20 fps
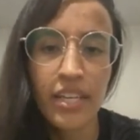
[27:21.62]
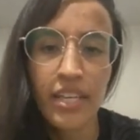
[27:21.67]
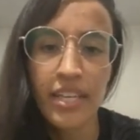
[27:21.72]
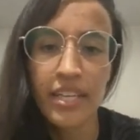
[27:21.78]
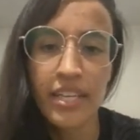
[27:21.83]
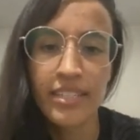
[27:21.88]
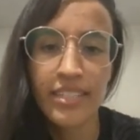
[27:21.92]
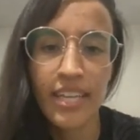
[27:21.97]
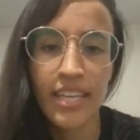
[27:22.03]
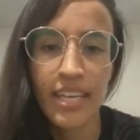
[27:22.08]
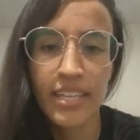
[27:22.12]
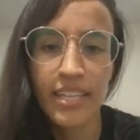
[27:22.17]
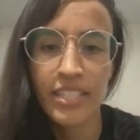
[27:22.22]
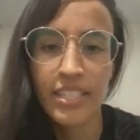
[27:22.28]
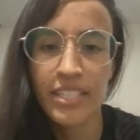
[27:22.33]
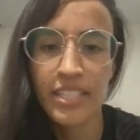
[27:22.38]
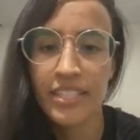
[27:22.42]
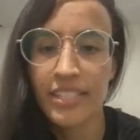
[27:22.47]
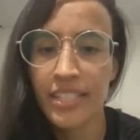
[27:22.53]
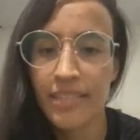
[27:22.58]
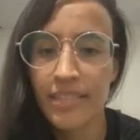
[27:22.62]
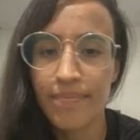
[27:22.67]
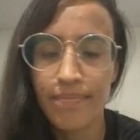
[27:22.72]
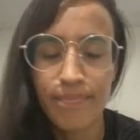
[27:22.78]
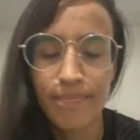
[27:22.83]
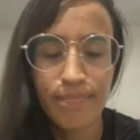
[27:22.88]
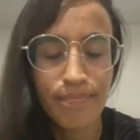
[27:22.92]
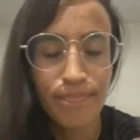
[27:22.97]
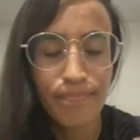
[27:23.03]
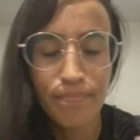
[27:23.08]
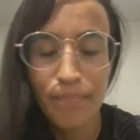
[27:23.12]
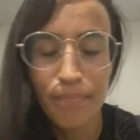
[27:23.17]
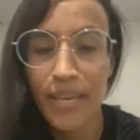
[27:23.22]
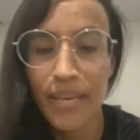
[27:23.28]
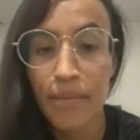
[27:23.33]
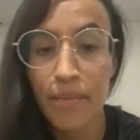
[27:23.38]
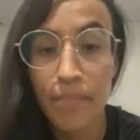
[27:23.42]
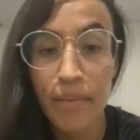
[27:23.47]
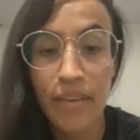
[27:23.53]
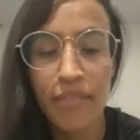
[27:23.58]
like
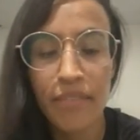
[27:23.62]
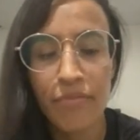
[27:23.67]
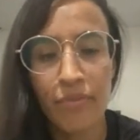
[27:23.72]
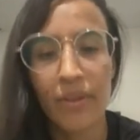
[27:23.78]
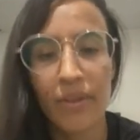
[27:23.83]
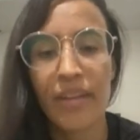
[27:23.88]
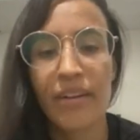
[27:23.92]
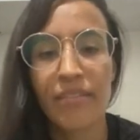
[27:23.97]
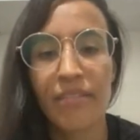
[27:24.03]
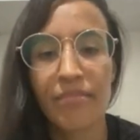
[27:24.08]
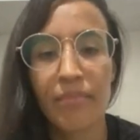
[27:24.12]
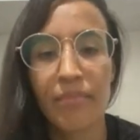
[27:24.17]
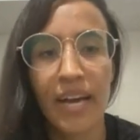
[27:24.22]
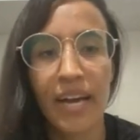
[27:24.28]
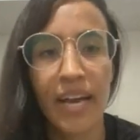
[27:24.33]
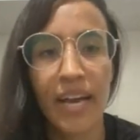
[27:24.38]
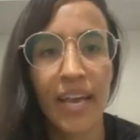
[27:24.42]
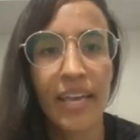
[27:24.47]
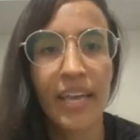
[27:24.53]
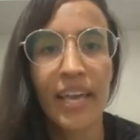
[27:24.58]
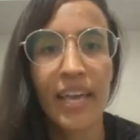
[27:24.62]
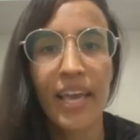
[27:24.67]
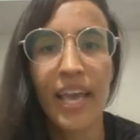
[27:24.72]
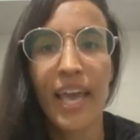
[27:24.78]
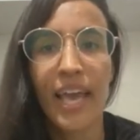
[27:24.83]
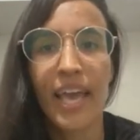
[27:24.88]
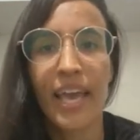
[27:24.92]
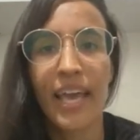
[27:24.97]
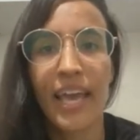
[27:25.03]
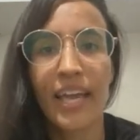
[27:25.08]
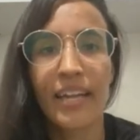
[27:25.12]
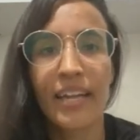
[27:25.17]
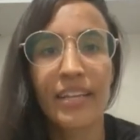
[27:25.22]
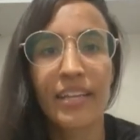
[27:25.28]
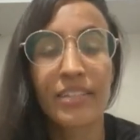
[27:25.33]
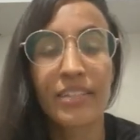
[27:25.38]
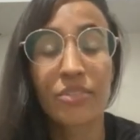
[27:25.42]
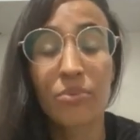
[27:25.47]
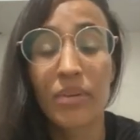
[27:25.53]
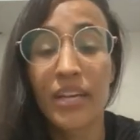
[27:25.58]
big friend of mine, and
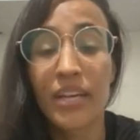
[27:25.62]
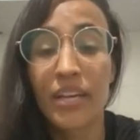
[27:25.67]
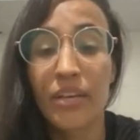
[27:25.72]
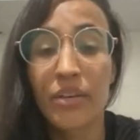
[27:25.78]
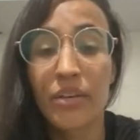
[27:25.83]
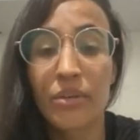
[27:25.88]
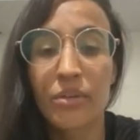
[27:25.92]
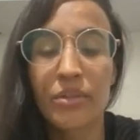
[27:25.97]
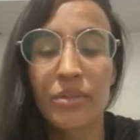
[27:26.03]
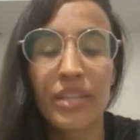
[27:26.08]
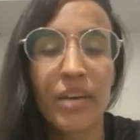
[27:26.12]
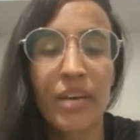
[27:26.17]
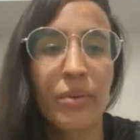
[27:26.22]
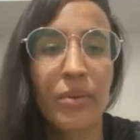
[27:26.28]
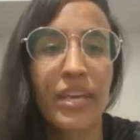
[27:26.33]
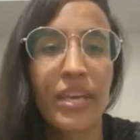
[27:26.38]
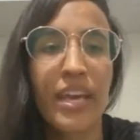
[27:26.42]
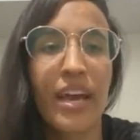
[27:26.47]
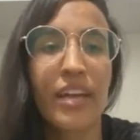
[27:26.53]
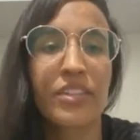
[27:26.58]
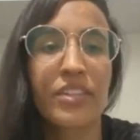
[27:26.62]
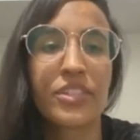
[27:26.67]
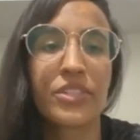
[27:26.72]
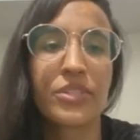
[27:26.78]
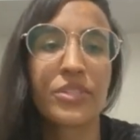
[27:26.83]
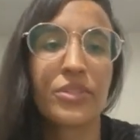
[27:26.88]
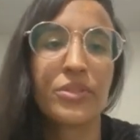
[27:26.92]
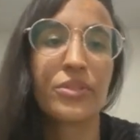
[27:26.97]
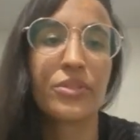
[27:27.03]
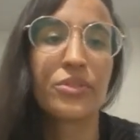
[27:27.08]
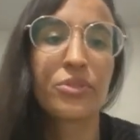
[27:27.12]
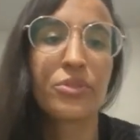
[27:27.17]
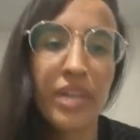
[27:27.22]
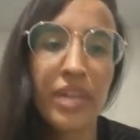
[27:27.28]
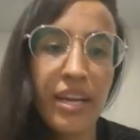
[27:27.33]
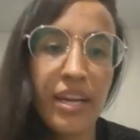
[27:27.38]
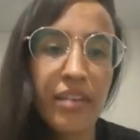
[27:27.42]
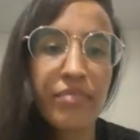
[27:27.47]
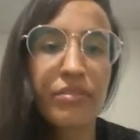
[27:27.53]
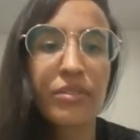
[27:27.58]
it's really cool that we get to
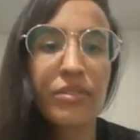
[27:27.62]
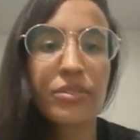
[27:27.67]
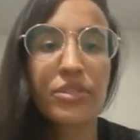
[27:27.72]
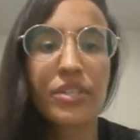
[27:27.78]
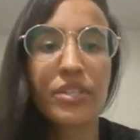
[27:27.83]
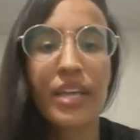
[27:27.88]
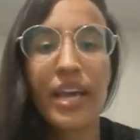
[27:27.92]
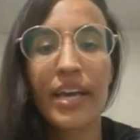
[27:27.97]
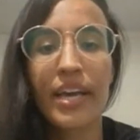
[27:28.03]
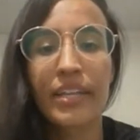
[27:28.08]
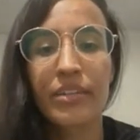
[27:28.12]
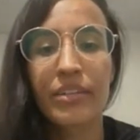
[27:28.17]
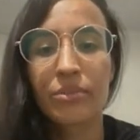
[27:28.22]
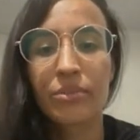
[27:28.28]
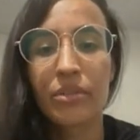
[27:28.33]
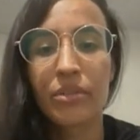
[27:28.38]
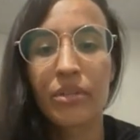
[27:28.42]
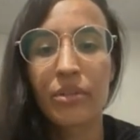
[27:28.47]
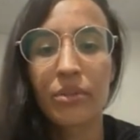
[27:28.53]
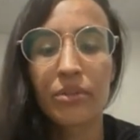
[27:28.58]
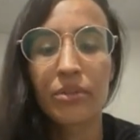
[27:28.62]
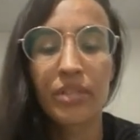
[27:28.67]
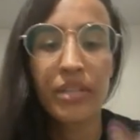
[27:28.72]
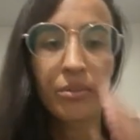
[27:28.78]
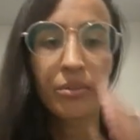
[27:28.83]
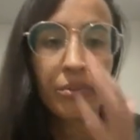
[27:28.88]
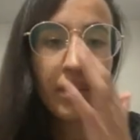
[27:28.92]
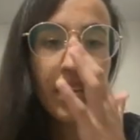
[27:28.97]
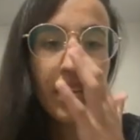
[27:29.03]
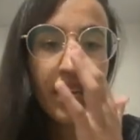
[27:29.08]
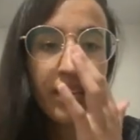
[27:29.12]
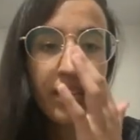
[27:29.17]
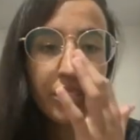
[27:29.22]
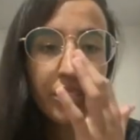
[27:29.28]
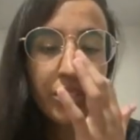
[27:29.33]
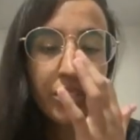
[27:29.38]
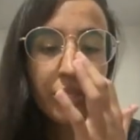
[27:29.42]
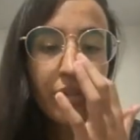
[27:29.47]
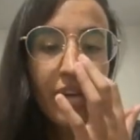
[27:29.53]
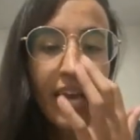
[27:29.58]
travel together. It's really cool that we get
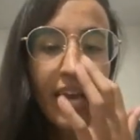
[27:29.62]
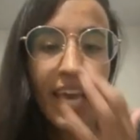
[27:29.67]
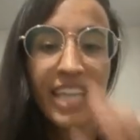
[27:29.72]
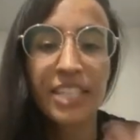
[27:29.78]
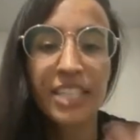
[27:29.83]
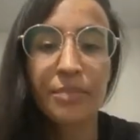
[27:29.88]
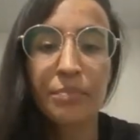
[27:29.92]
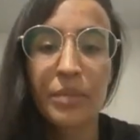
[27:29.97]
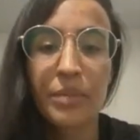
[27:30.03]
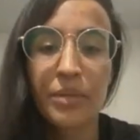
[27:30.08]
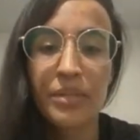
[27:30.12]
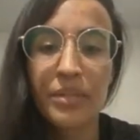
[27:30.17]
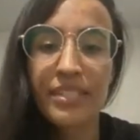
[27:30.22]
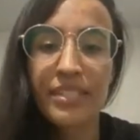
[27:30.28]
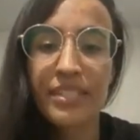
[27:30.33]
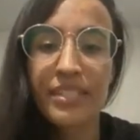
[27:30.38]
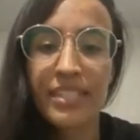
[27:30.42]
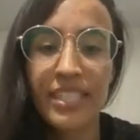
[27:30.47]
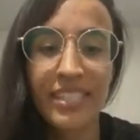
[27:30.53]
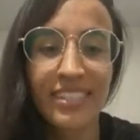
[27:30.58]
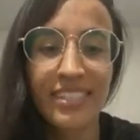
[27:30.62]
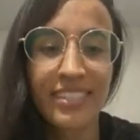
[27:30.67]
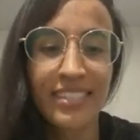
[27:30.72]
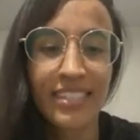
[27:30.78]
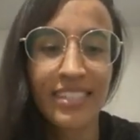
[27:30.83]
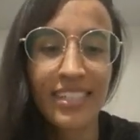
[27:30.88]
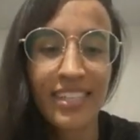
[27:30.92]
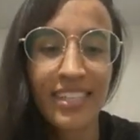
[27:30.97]
to experience this